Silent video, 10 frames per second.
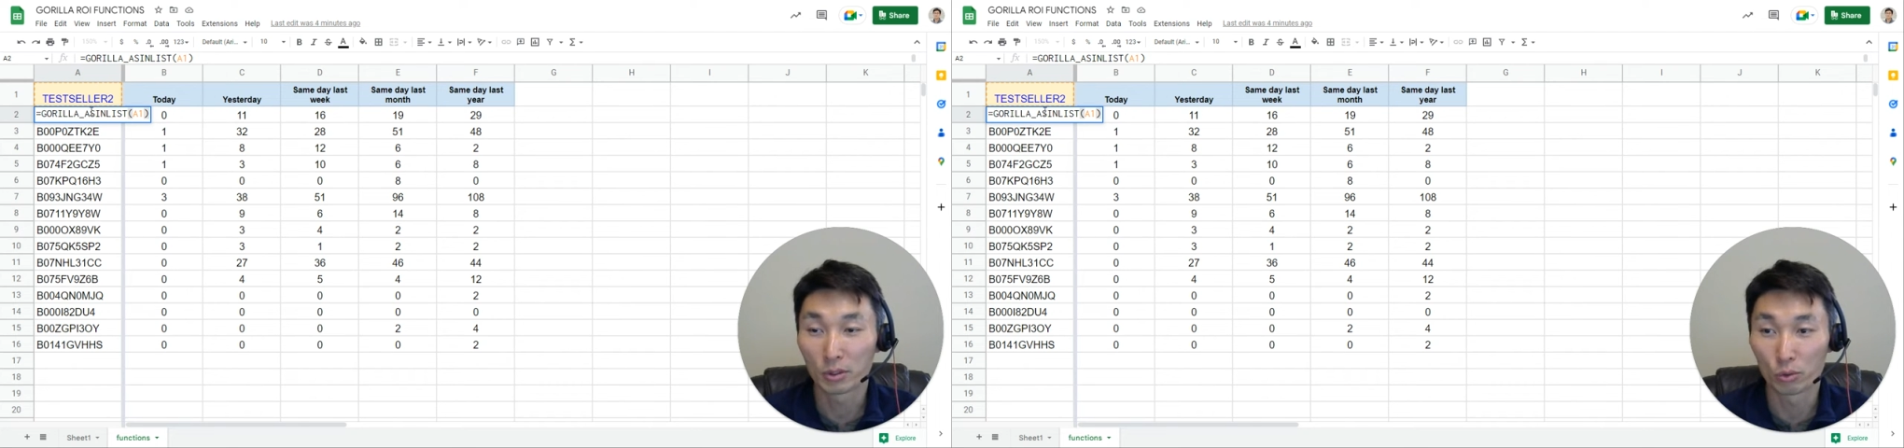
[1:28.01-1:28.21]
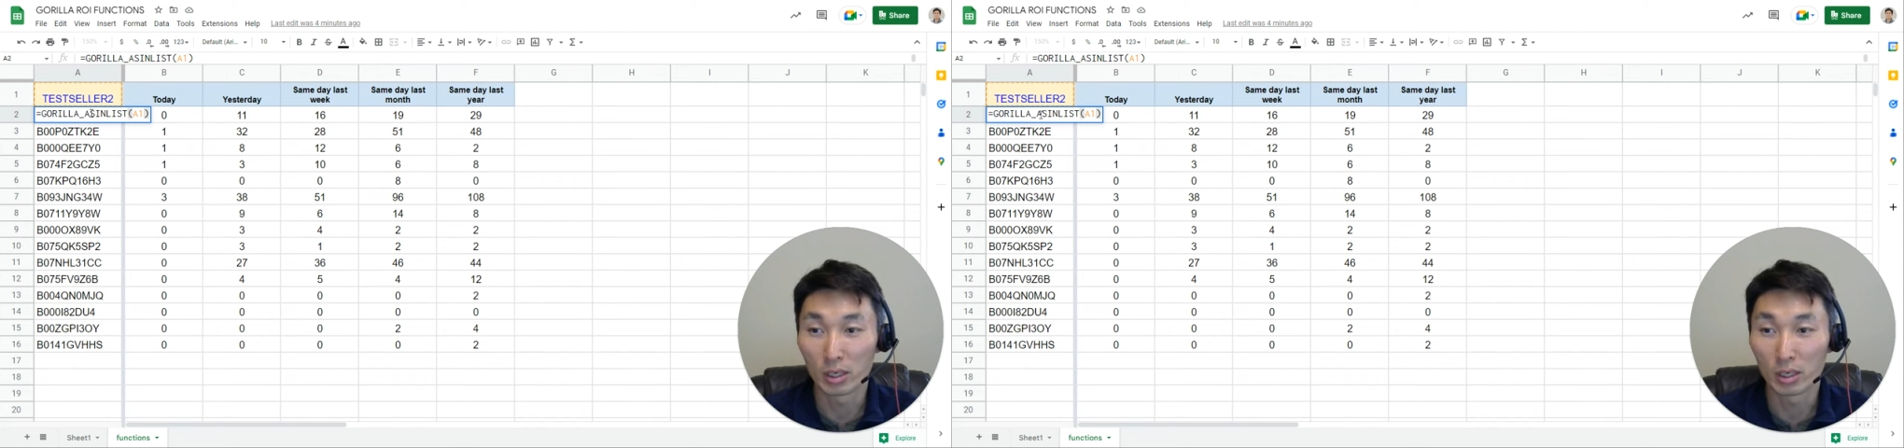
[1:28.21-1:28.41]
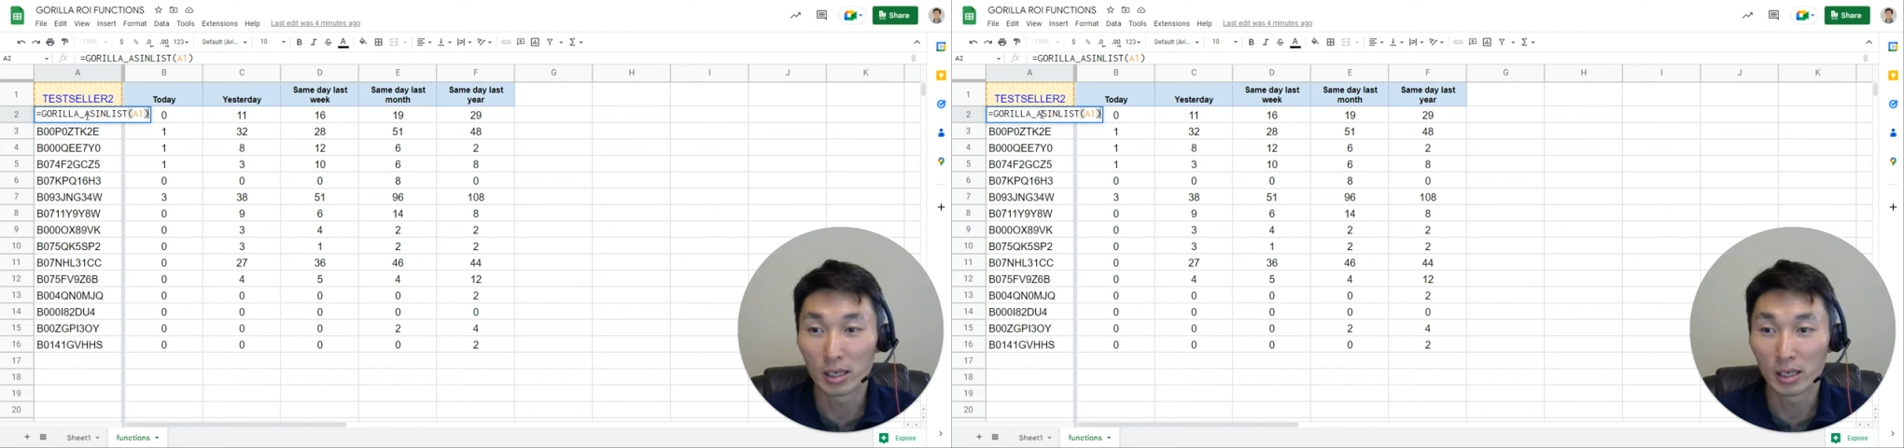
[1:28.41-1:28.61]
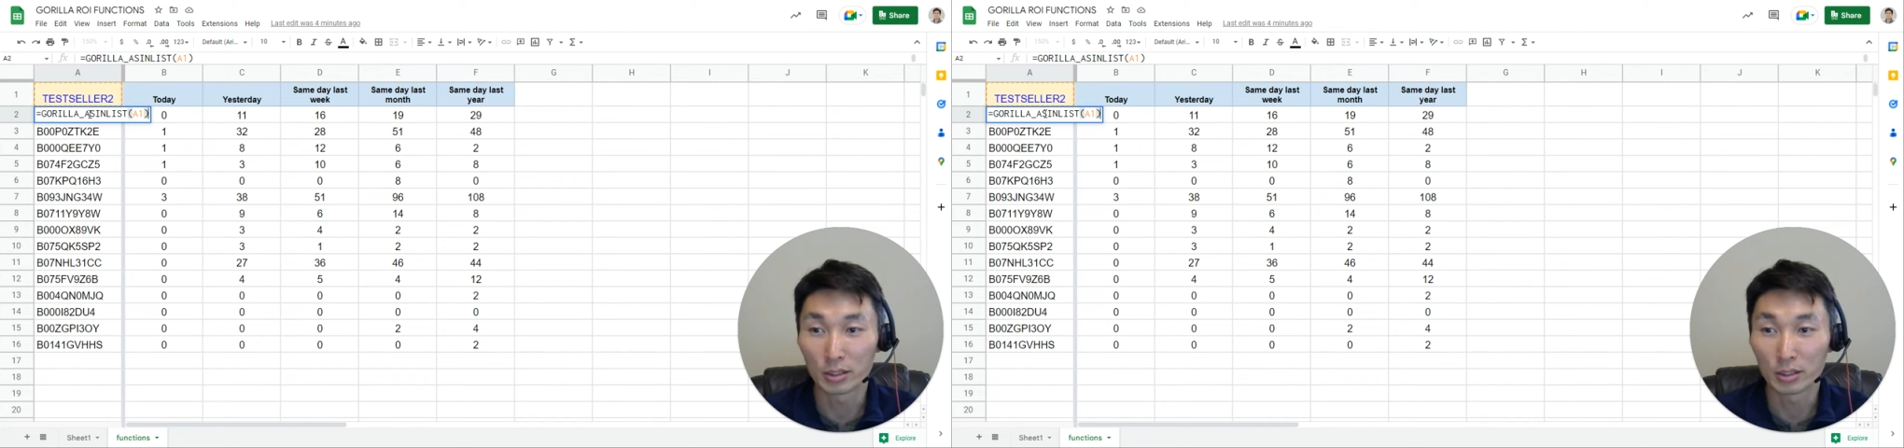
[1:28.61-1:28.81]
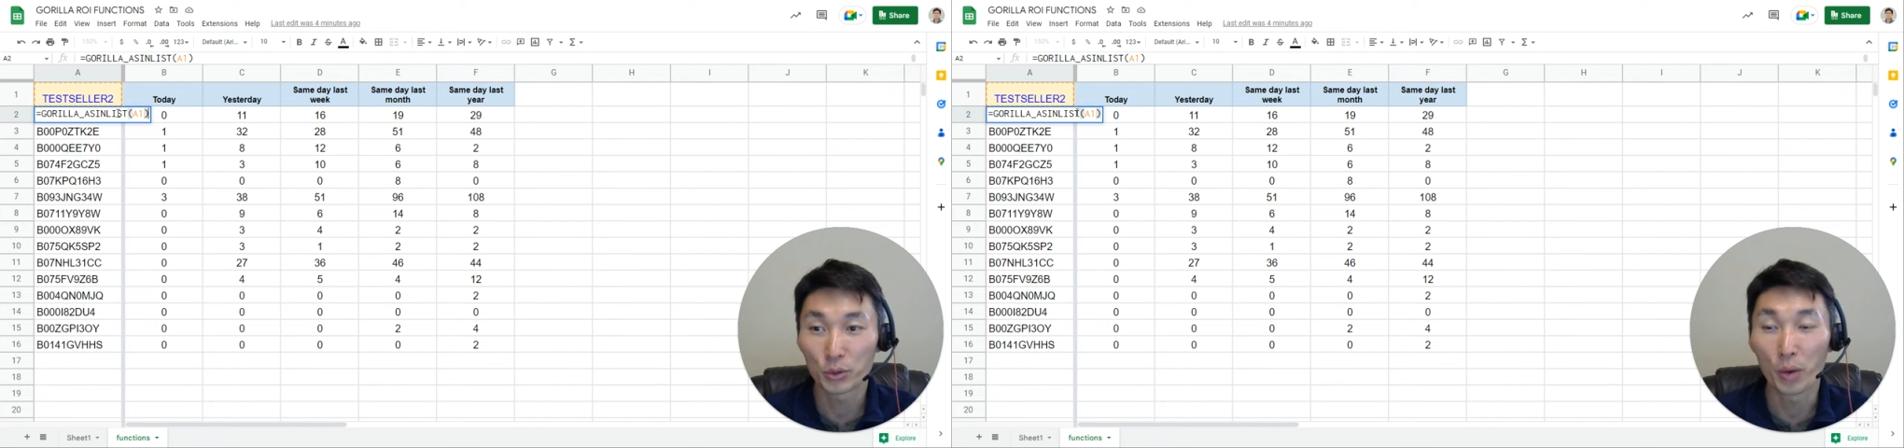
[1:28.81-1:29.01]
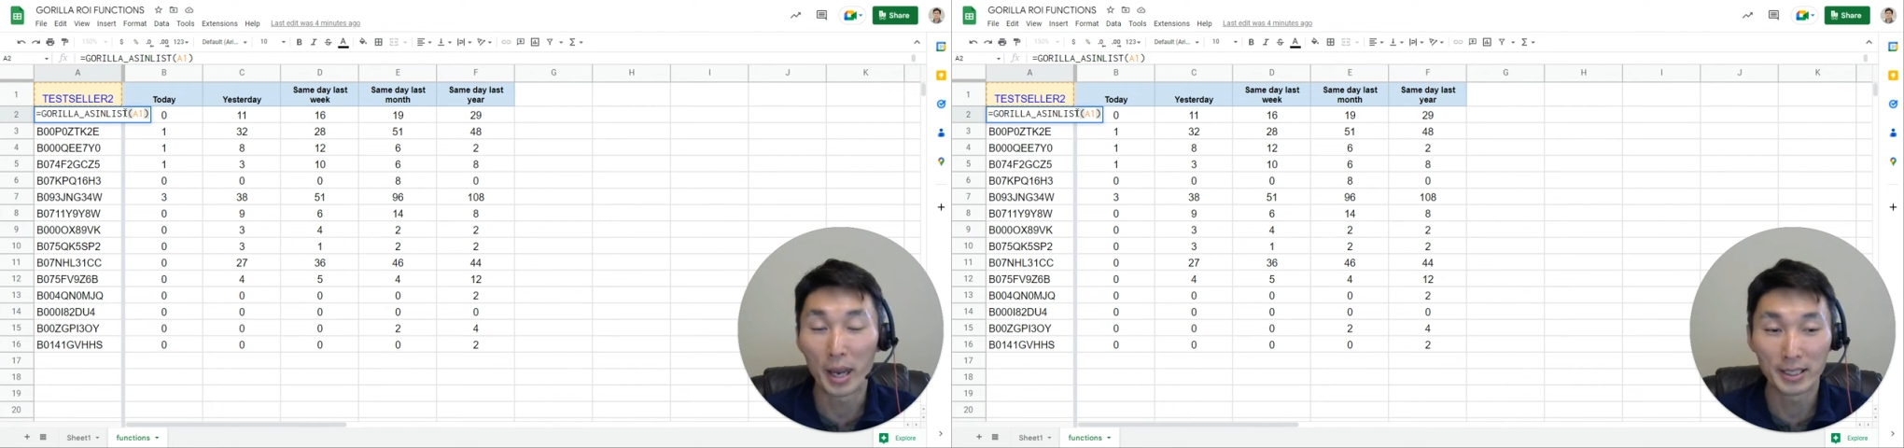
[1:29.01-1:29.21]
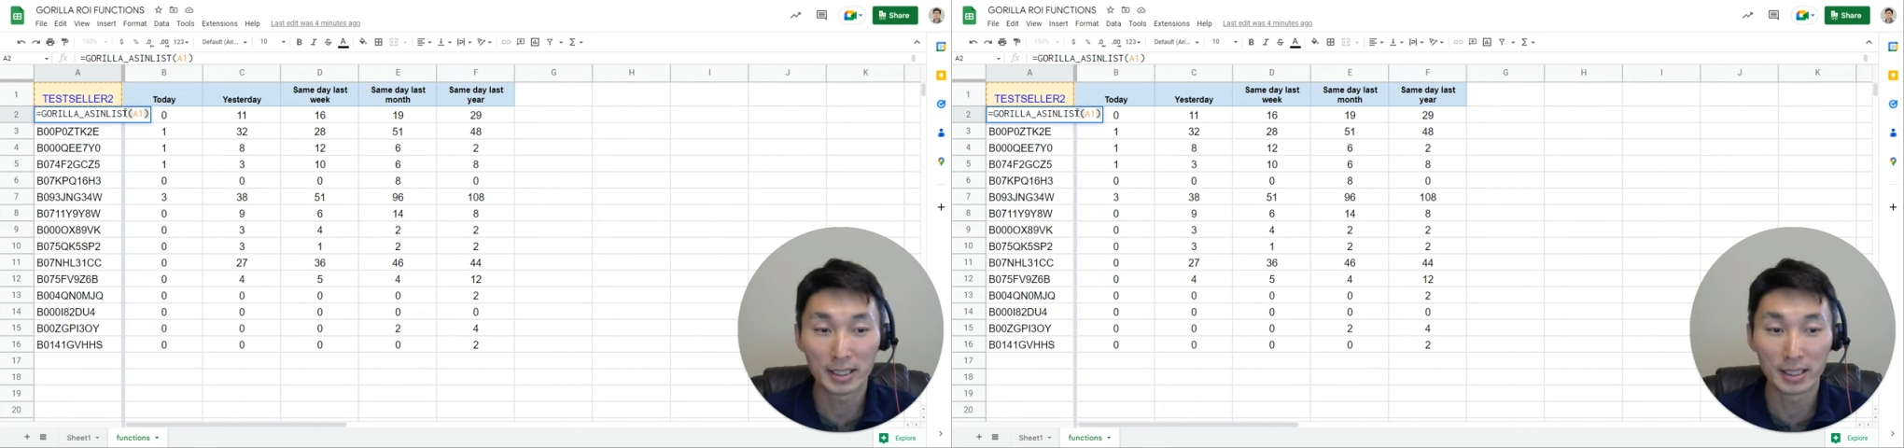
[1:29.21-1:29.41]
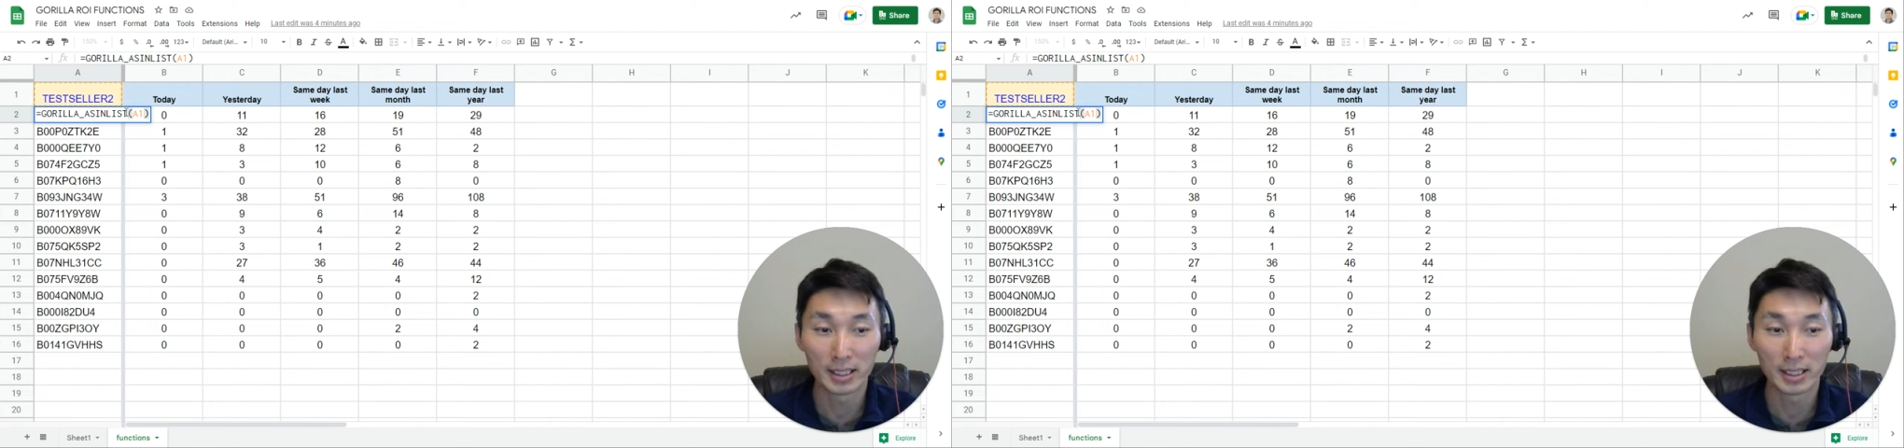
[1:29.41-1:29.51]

Gorilla underscore ASIN